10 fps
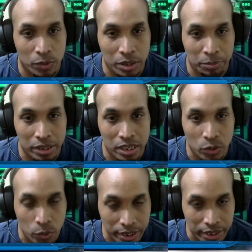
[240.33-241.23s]
play a
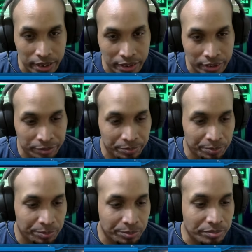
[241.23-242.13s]
queen
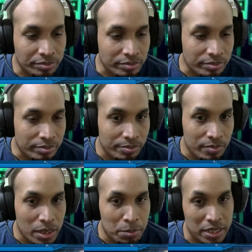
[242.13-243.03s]

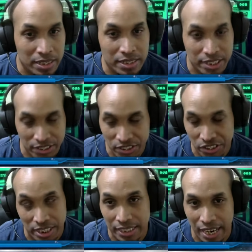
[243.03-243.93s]
because there's a
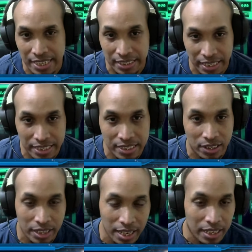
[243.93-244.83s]
chance he has an ace on
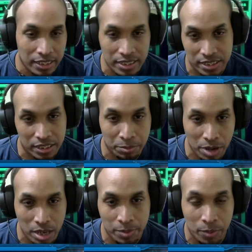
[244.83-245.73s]
hand. It's gonna
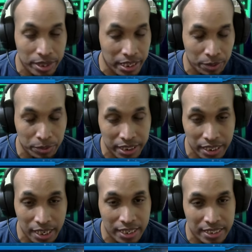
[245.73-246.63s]
block me with the
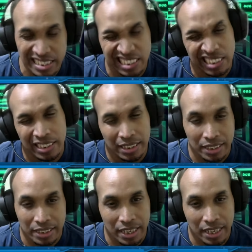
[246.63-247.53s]
ace,
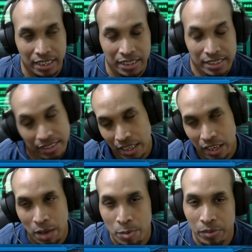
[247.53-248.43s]
and it's not
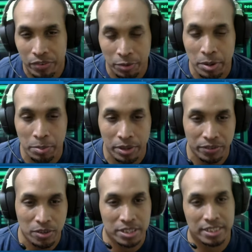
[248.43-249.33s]
game over for me. But of
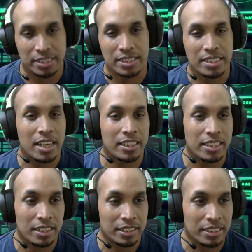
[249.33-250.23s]
course, it's not
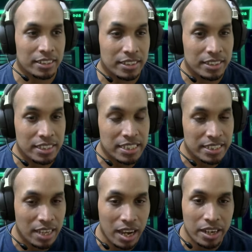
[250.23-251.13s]
the
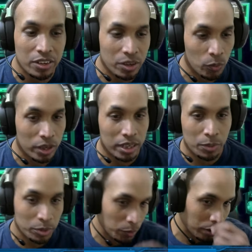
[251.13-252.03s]
desired way I
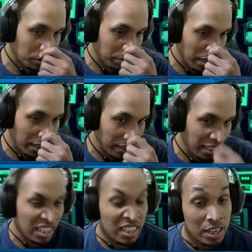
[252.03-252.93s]
would want to play.
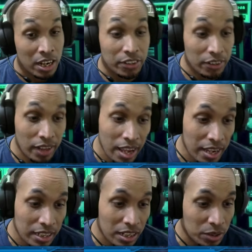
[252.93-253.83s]
On the other
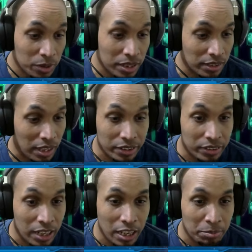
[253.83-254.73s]
hand, I don't
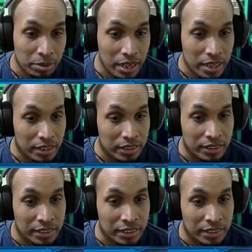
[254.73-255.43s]
like playing